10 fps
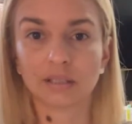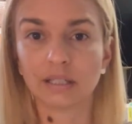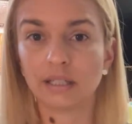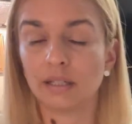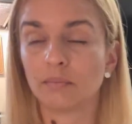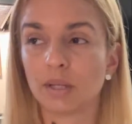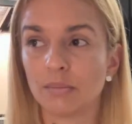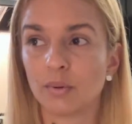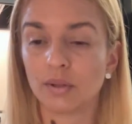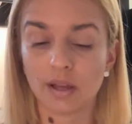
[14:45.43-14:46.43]
obviously
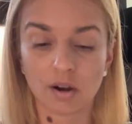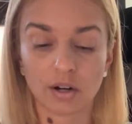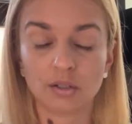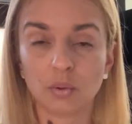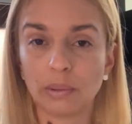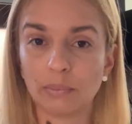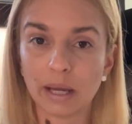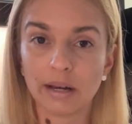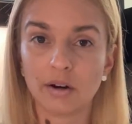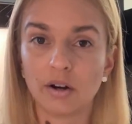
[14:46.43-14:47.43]
in people that are
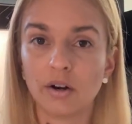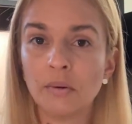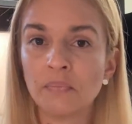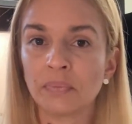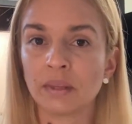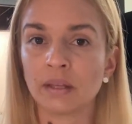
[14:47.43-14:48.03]
doing better.